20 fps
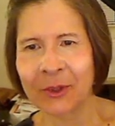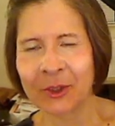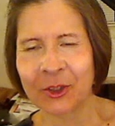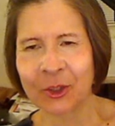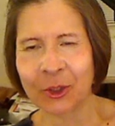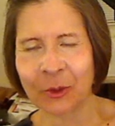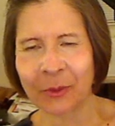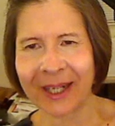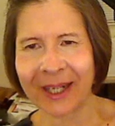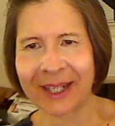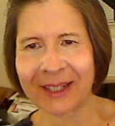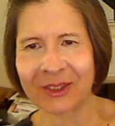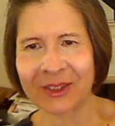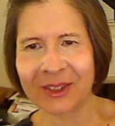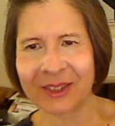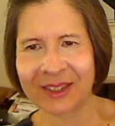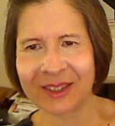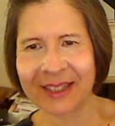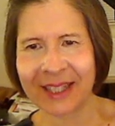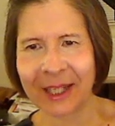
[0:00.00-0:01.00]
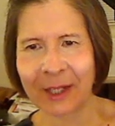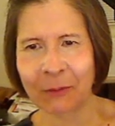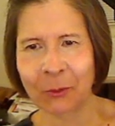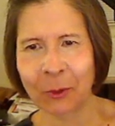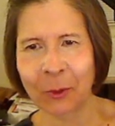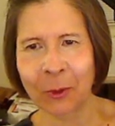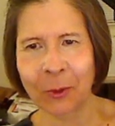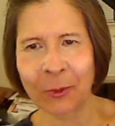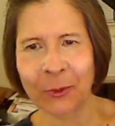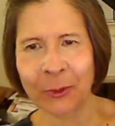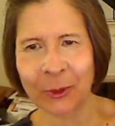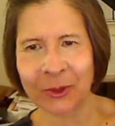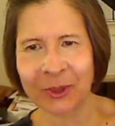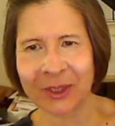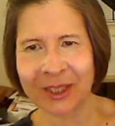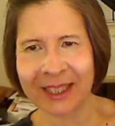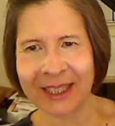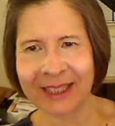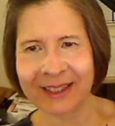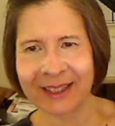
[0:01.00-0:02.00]
Terrance is saying, Rule
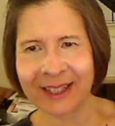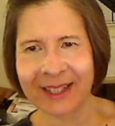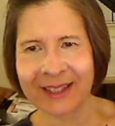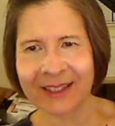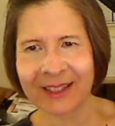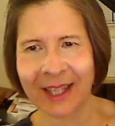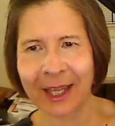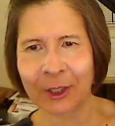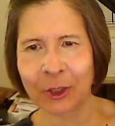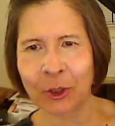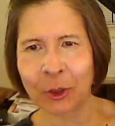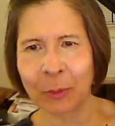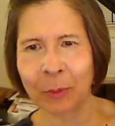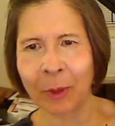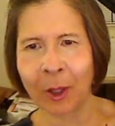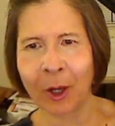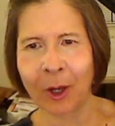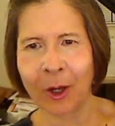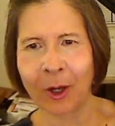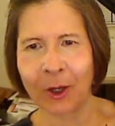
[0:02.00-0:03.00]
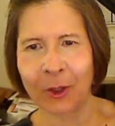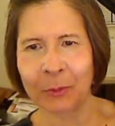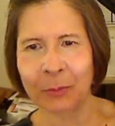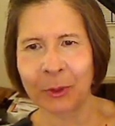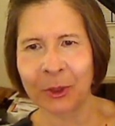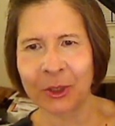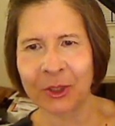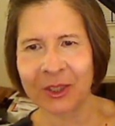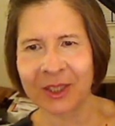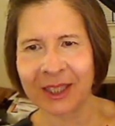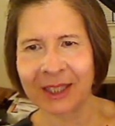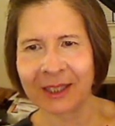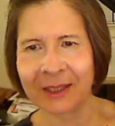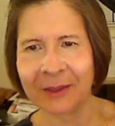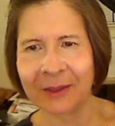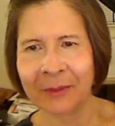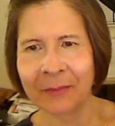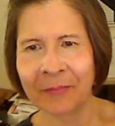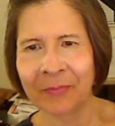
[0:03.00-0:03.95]
13 does like her bald pussy.